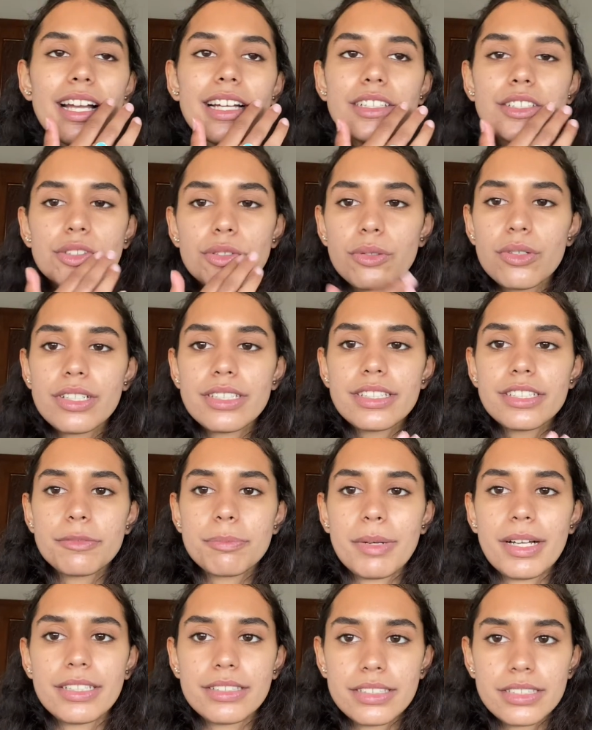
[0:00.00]
truly
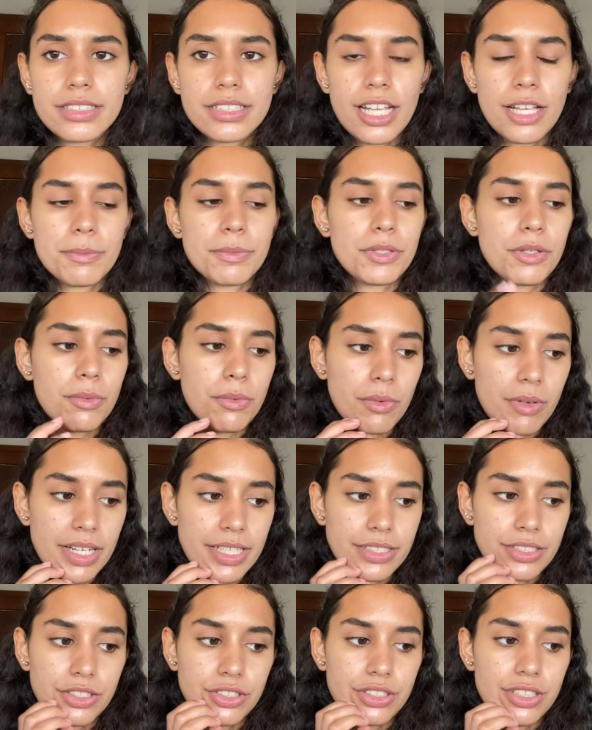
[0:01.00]
despise these types of
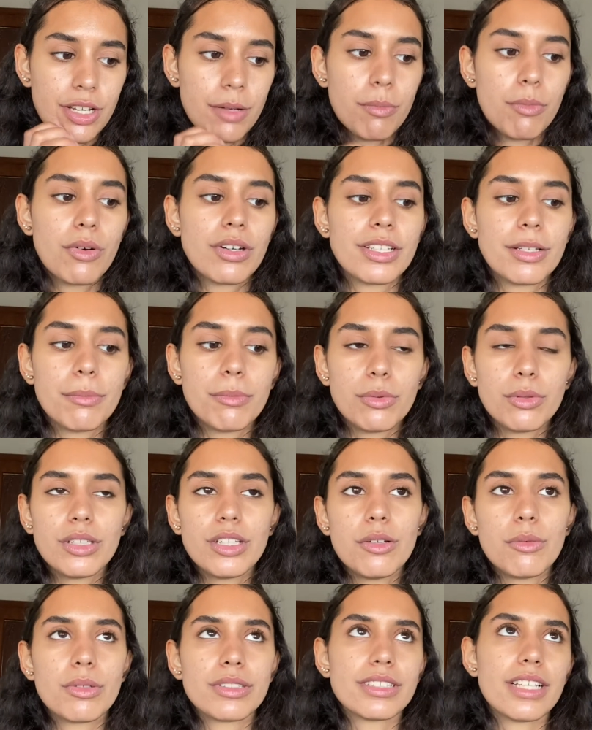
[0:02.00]
relationship where the
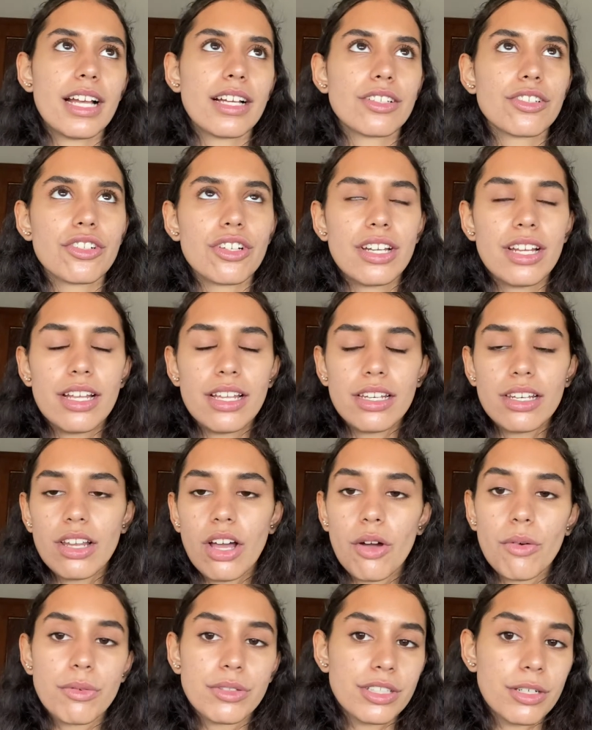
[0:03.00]
bully was actually in
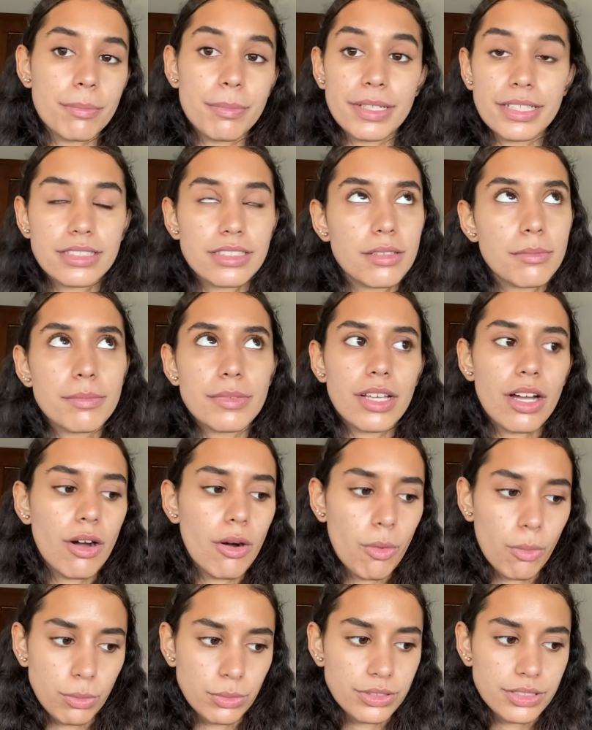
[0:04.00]
love with their victim the
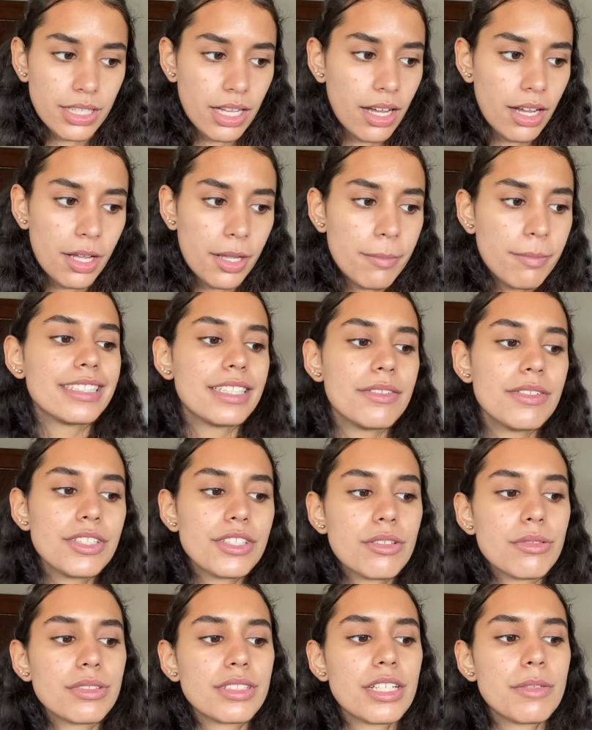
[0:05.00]
whole time. TV
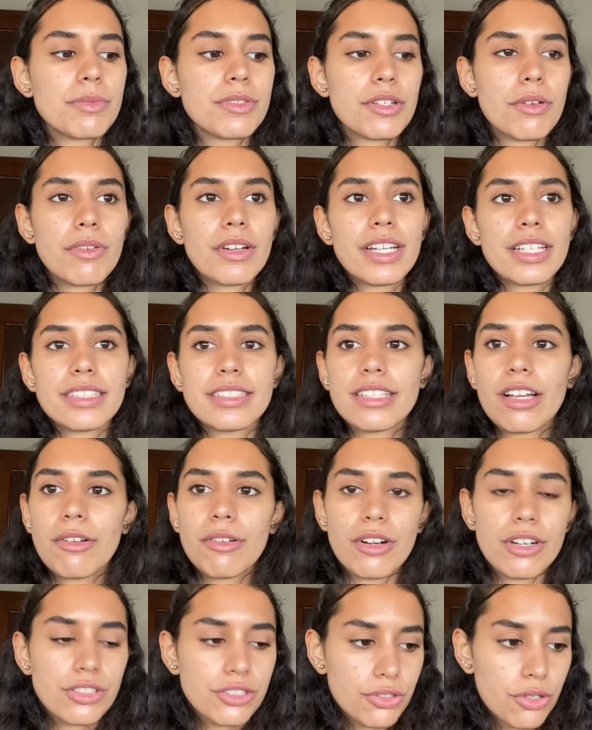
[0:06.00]
shows keep shoving it down
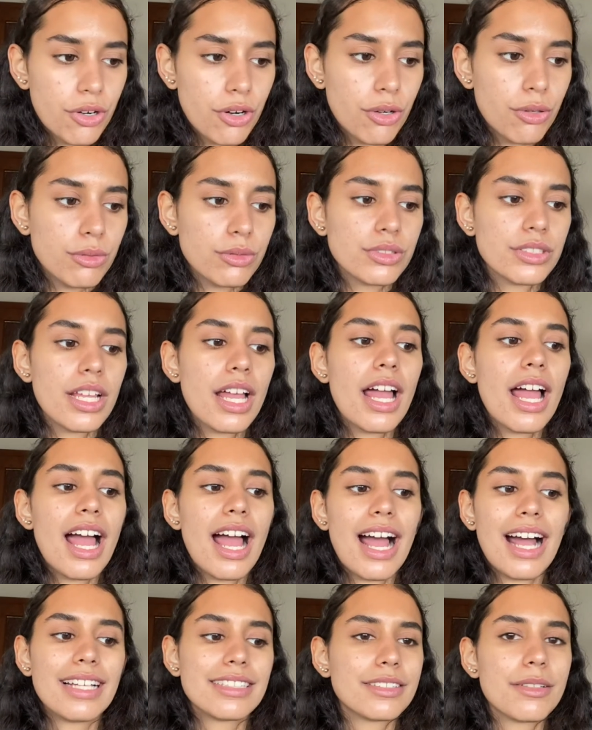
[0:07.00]
our throats,
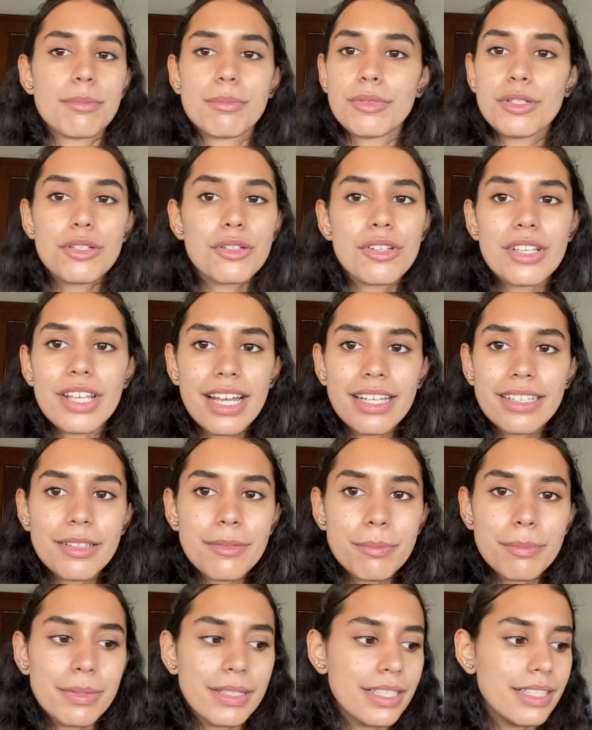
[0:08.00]
has a Beauty the
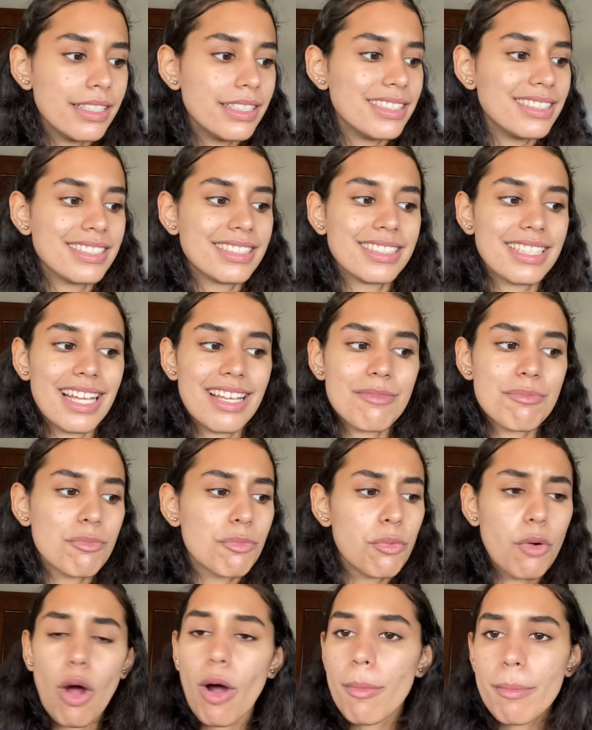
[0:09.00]
Beast
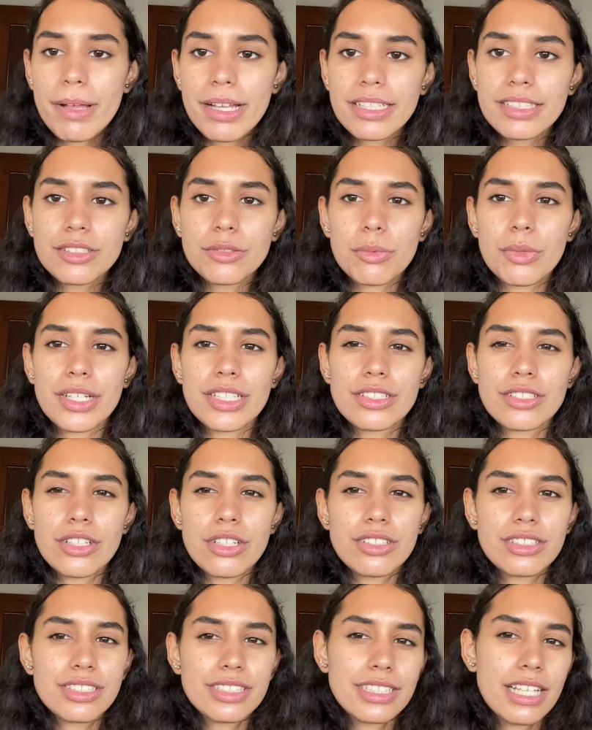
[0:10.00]
romance when it's
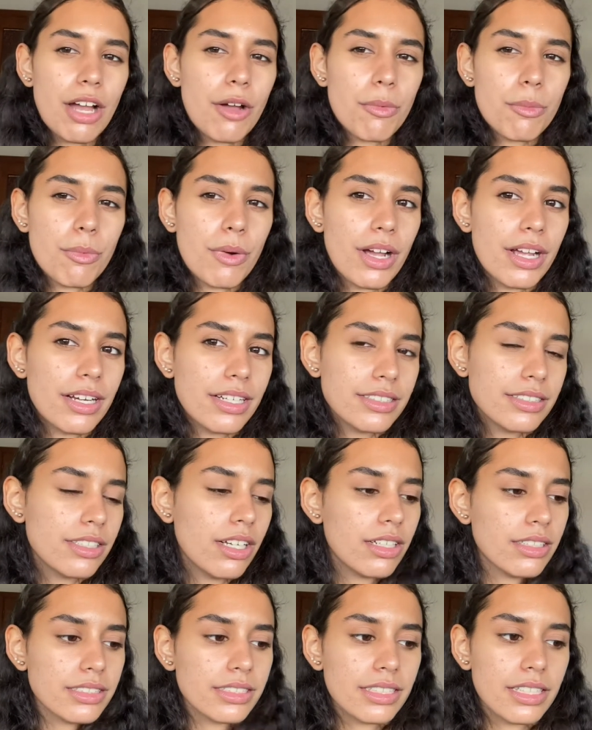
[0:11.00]
just downright a
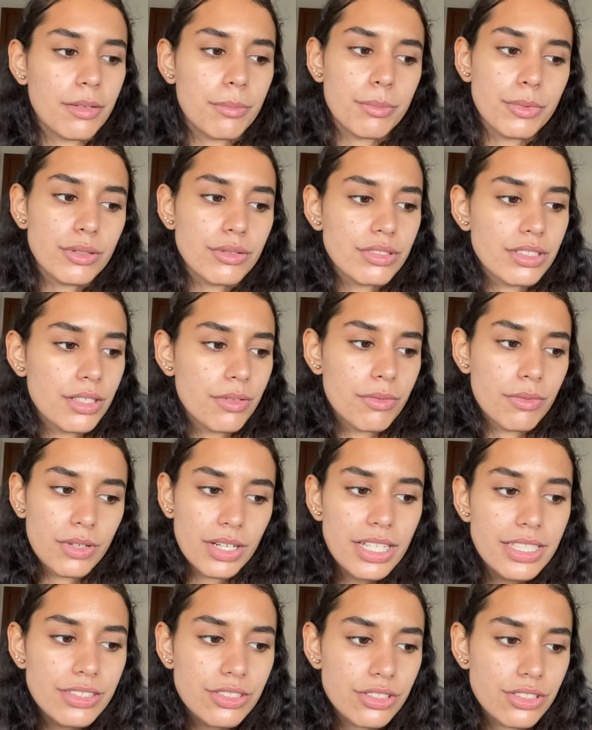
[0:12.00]
toxic, abusive
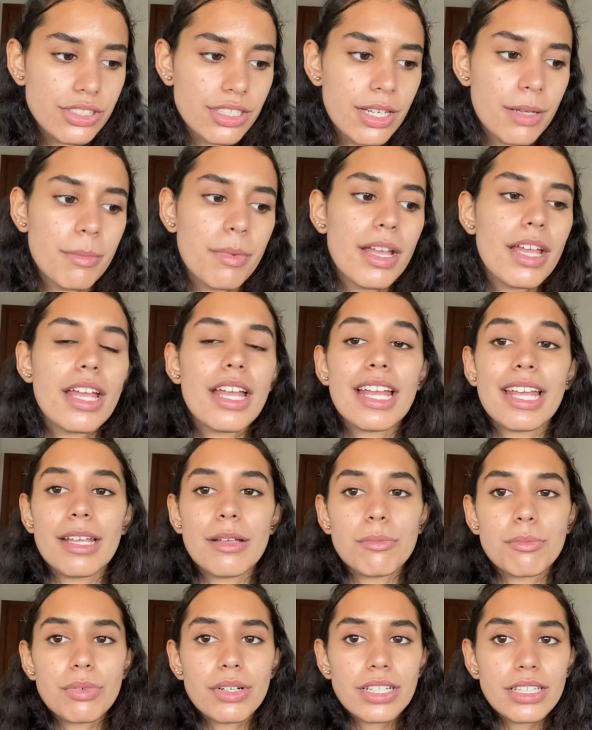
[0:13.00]
relationship.
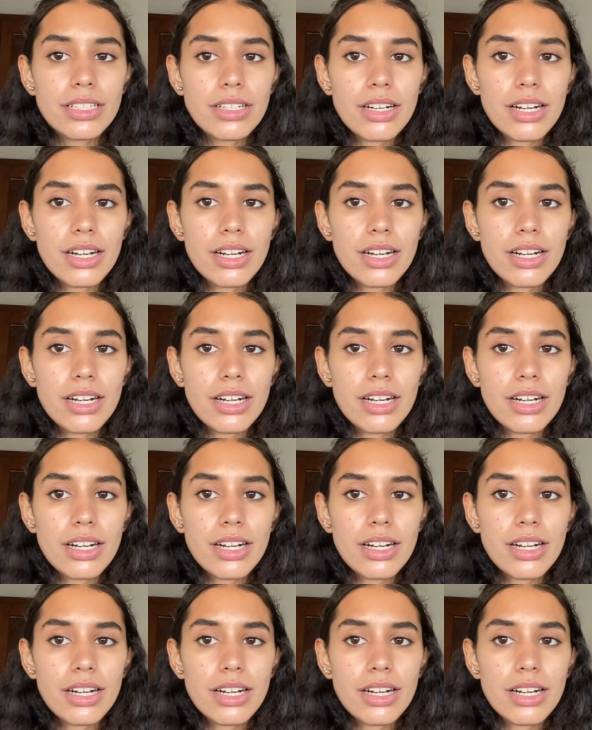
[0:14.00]
In Pretty Little